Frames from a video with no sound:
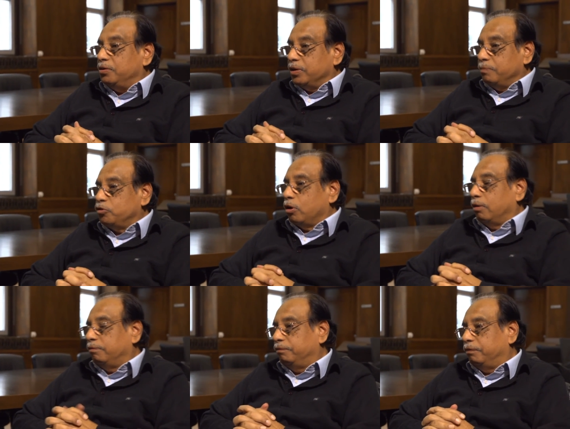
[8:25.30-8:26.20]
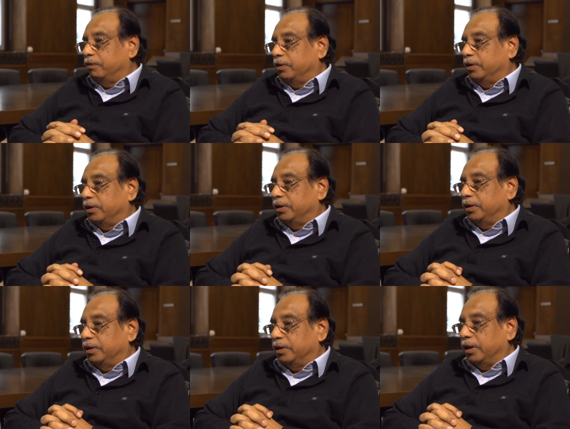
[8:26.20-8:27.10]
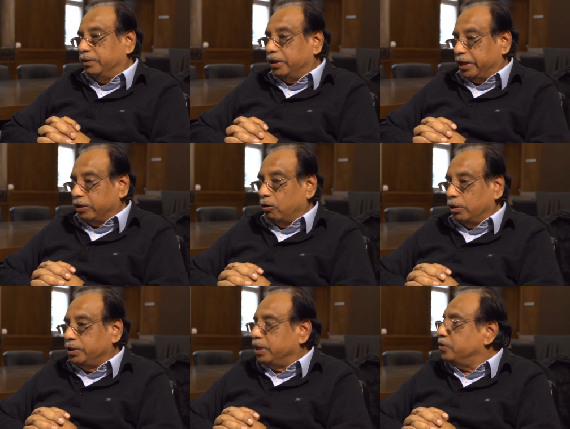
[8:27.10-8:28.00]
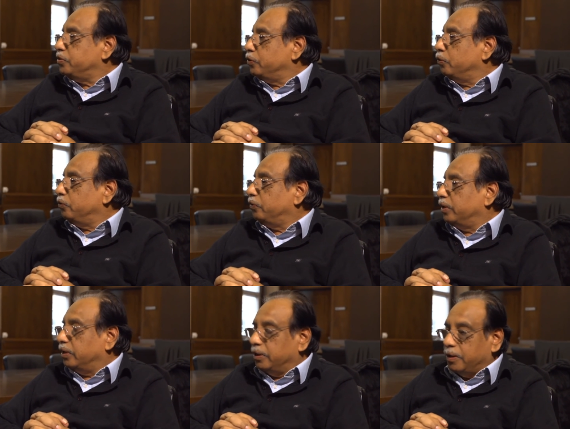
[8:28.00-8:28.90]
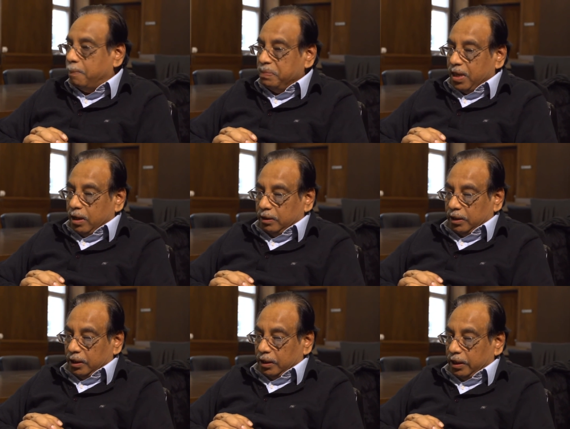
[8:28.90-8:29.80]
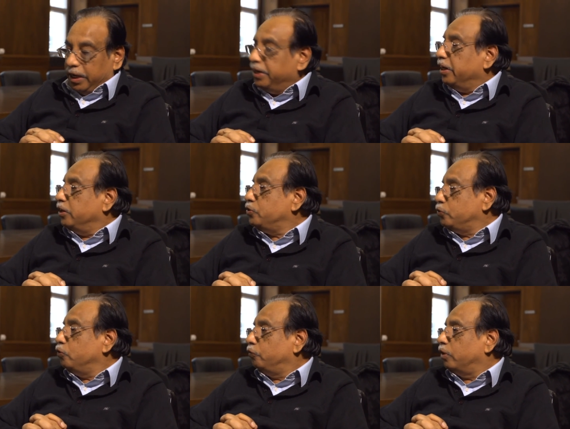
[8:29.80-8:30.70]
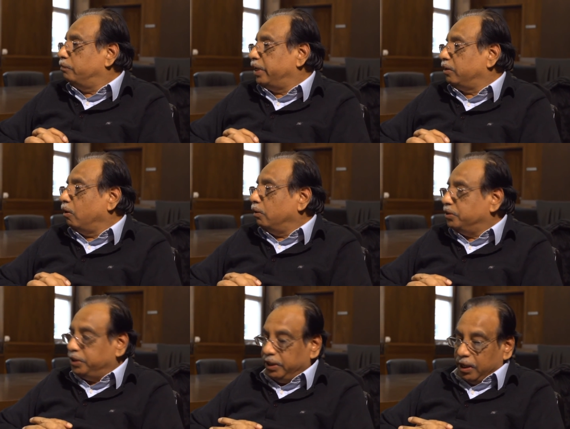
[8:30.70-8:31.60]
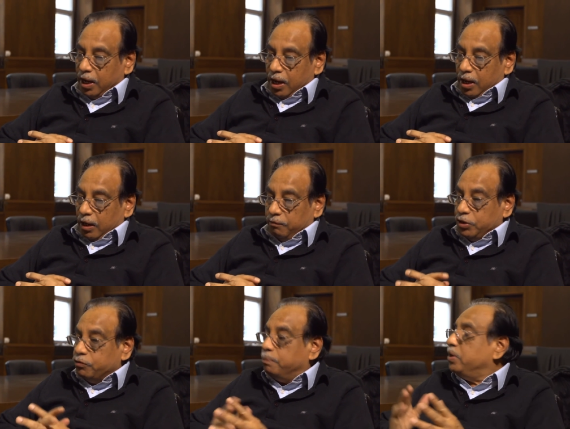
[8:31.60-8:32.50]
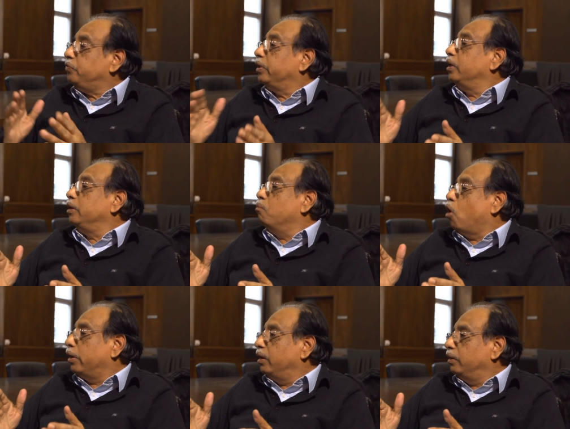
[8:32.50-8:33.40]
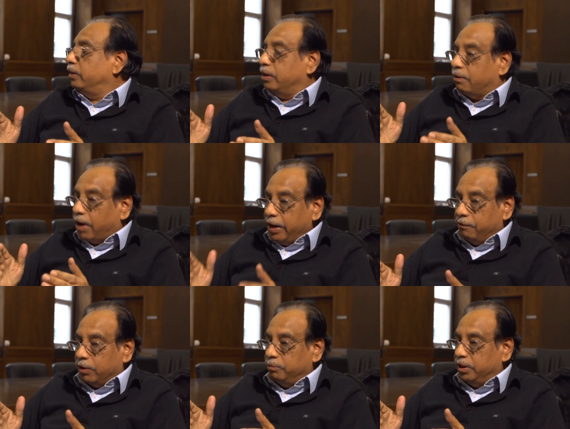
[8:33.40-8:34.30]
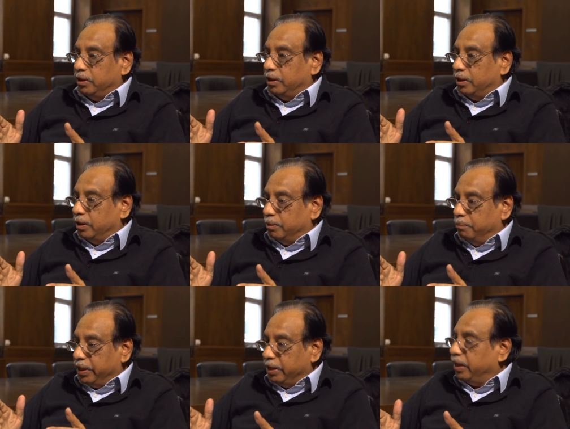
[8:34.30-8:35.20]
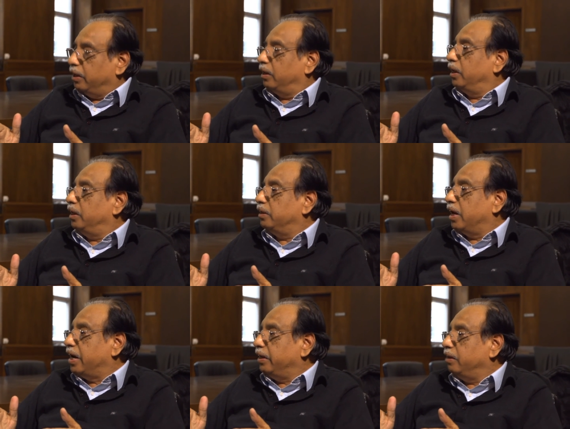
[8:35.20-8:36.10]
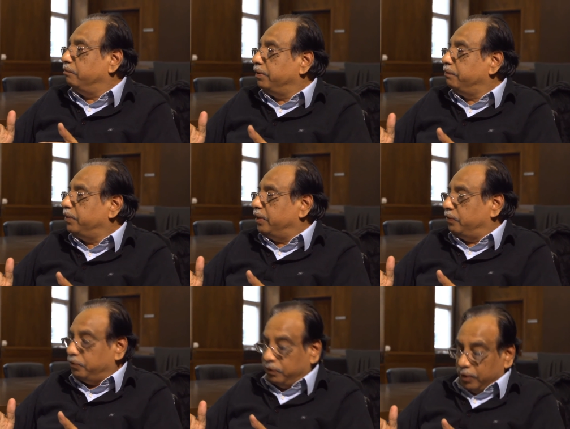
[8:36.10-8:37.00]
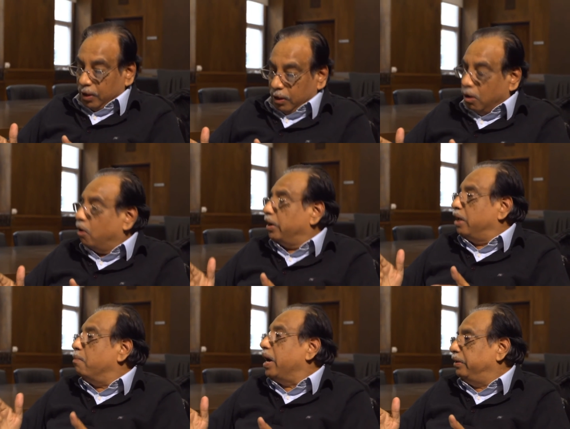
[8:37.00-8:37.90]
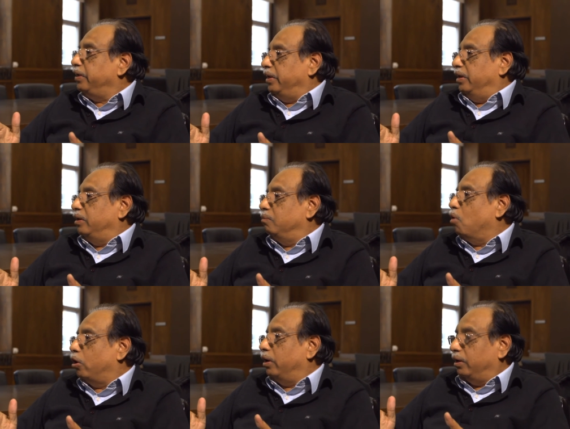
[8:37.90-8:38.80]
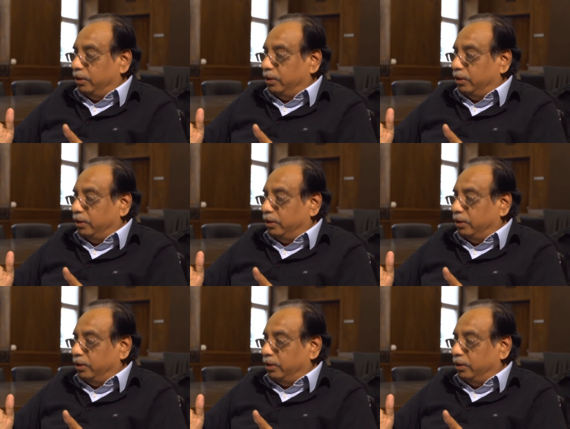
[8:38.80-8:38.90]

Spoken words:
terms of the technology institutes, the Indian Institutes of Technology, which were basically modeled right from the beginning in the 1950s on MIT model.